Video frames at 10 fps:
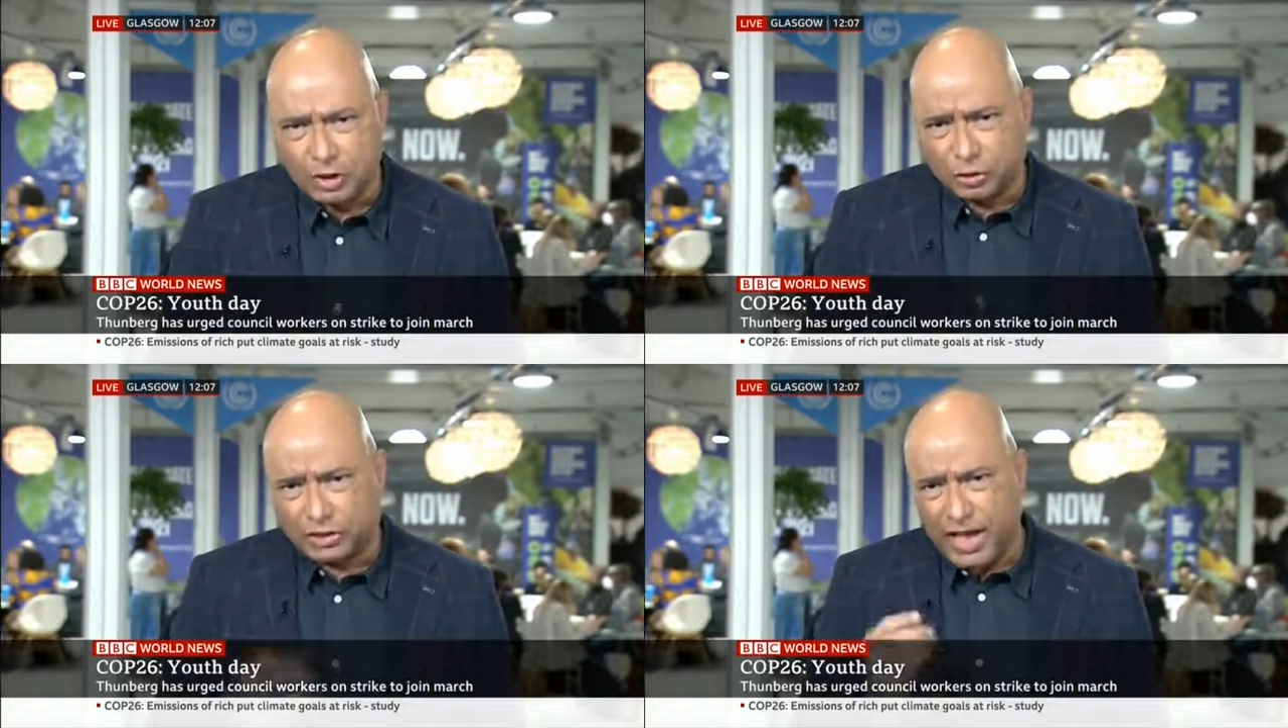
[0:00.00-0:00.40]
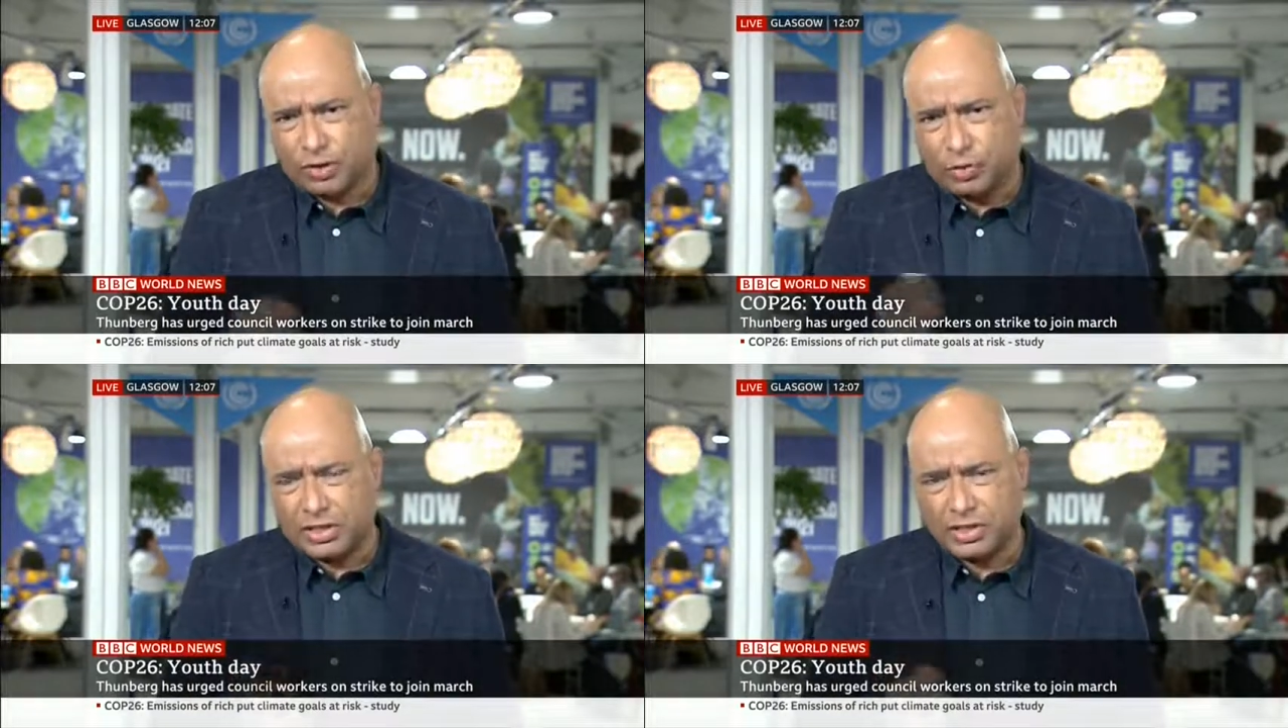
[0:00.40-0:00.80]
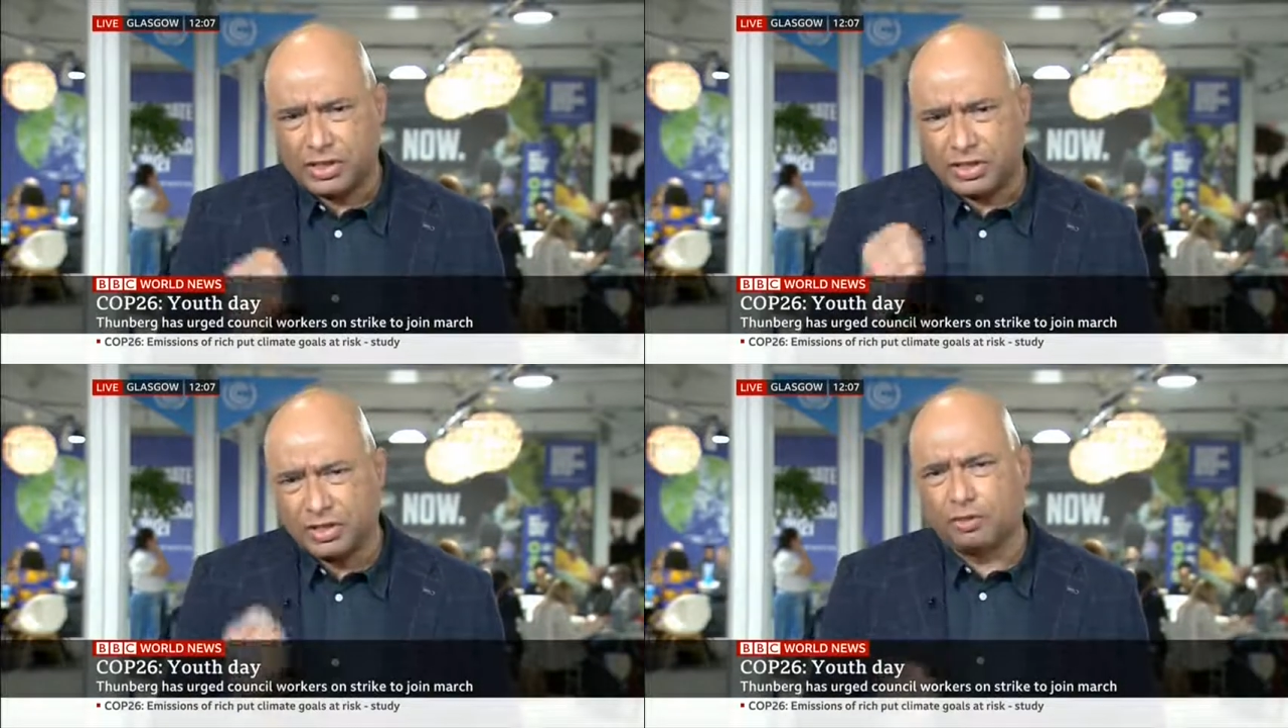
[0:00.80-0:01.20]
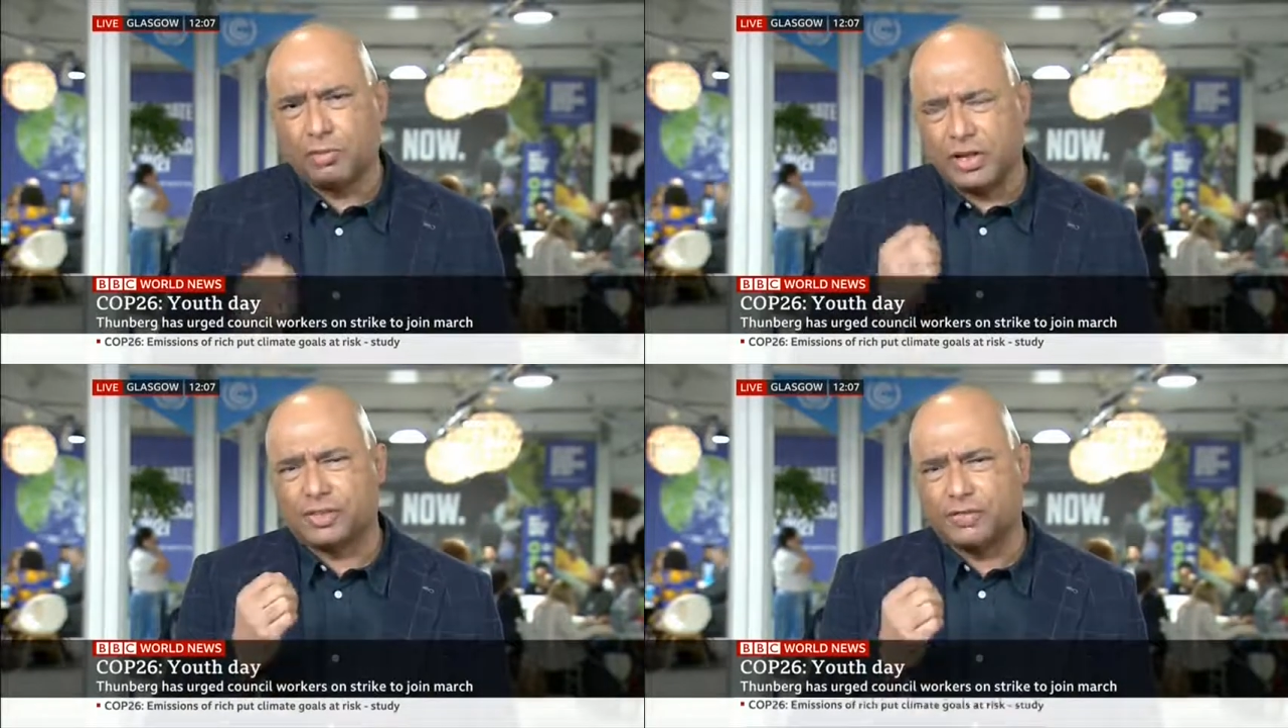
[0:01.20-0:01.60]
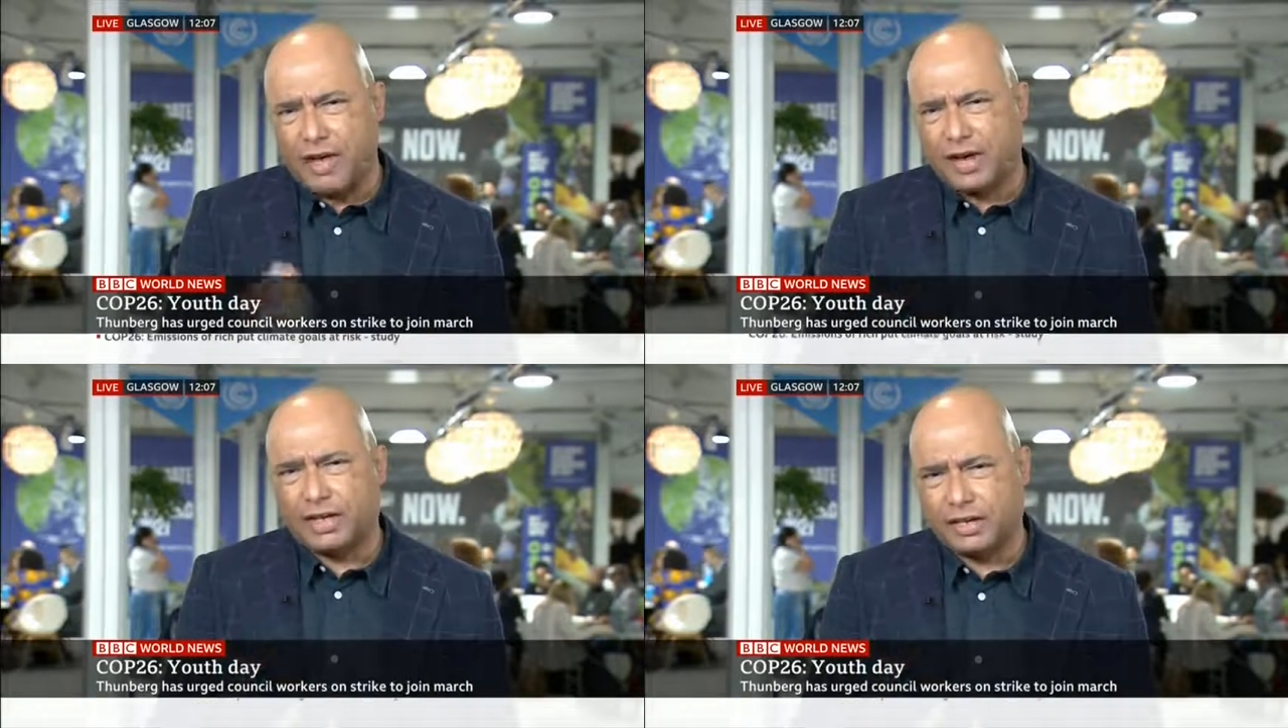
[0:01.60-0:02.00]
So that question still remains
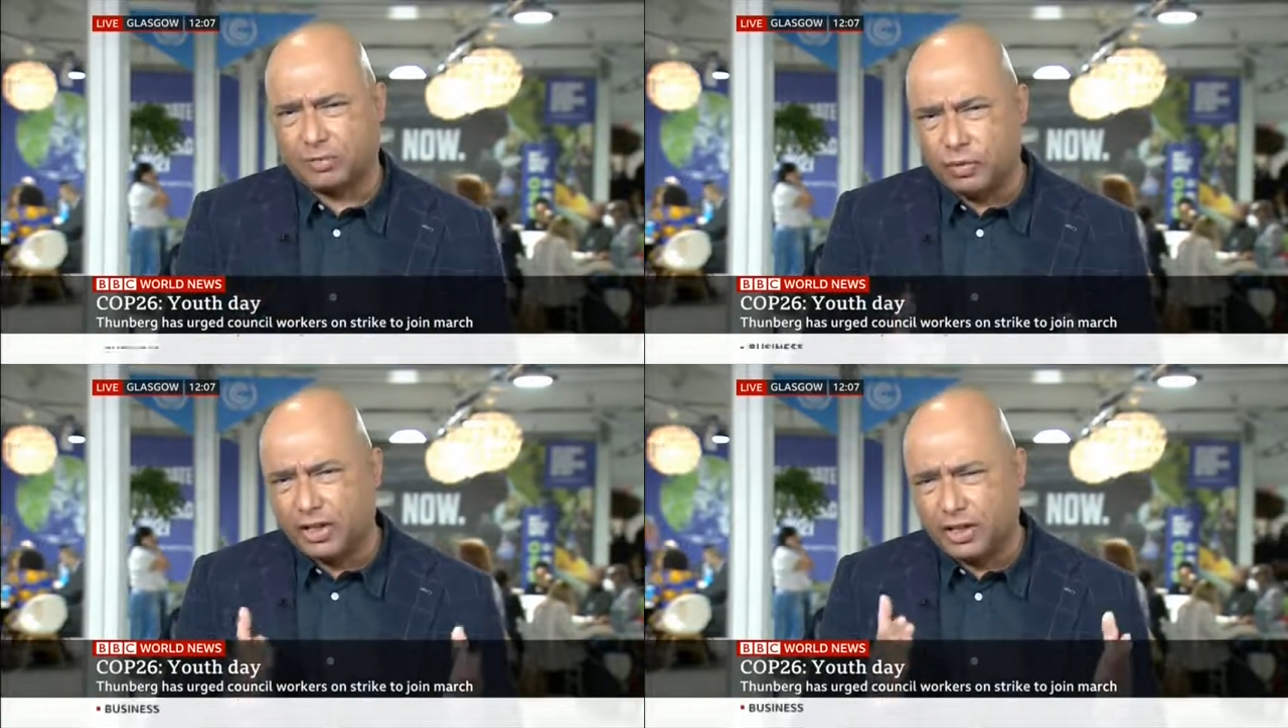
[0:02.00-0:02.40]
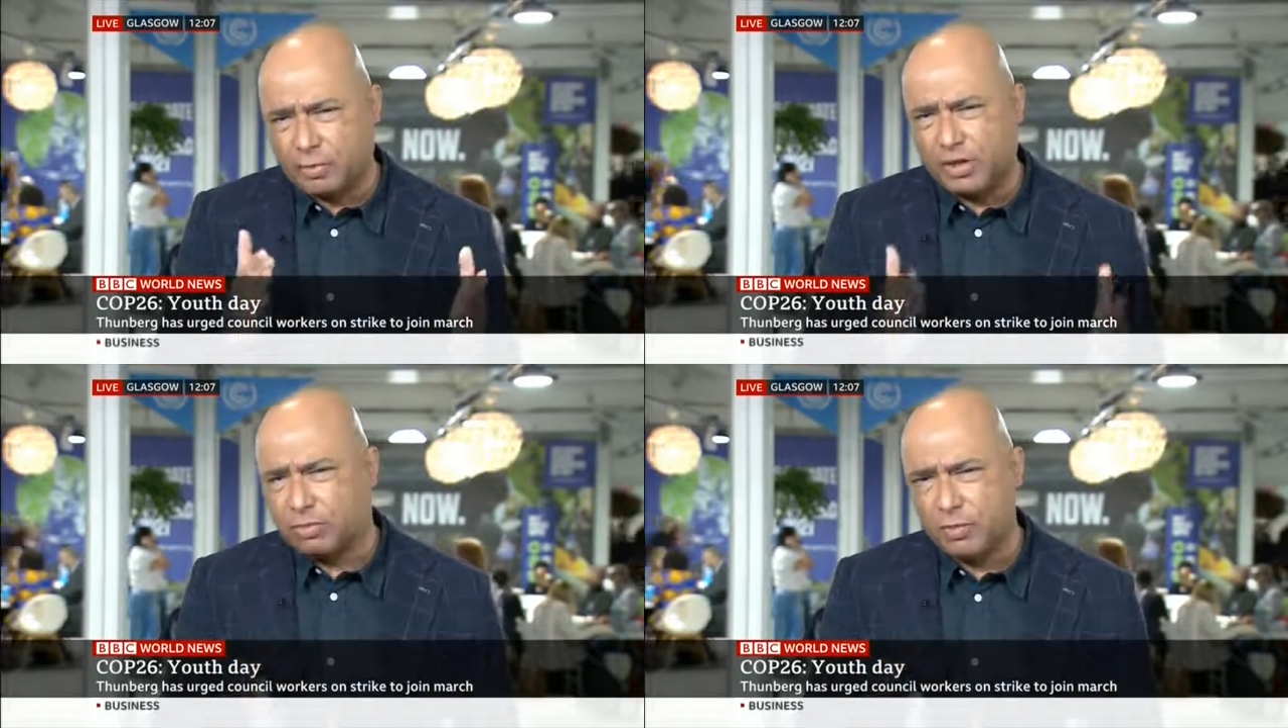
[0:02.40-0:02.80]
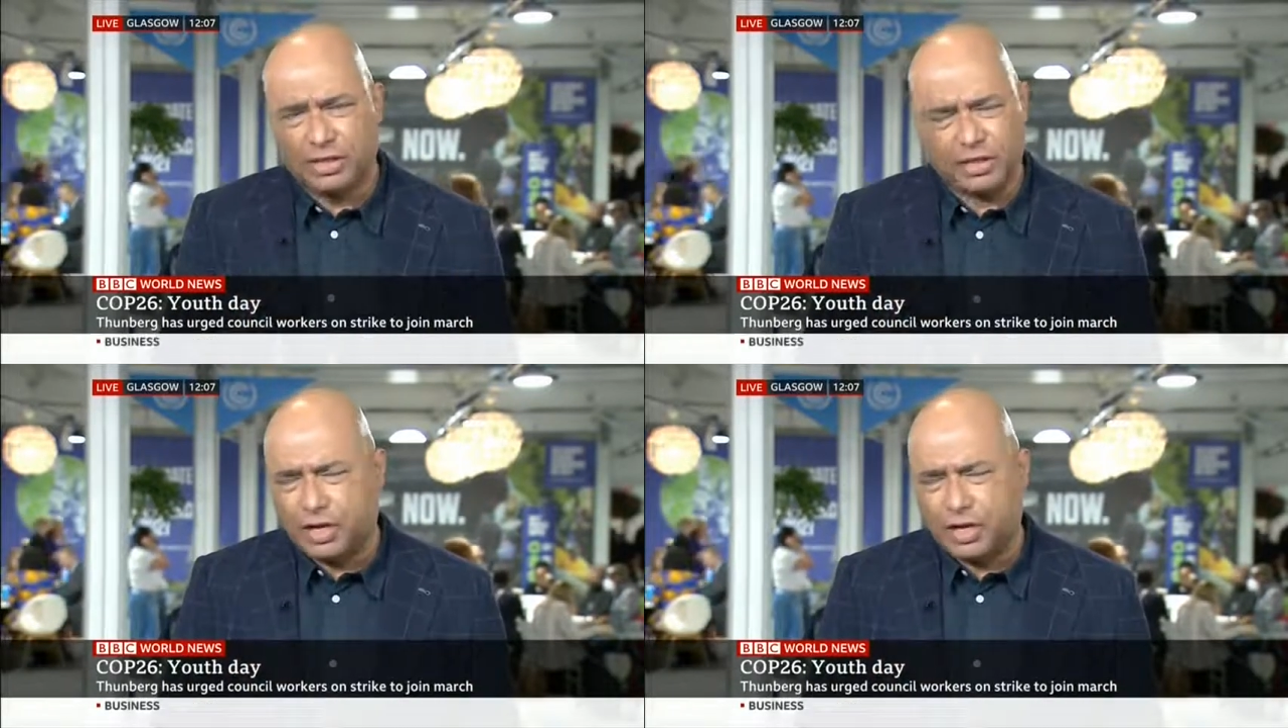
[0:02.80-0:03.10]
valid. Will they be implemented?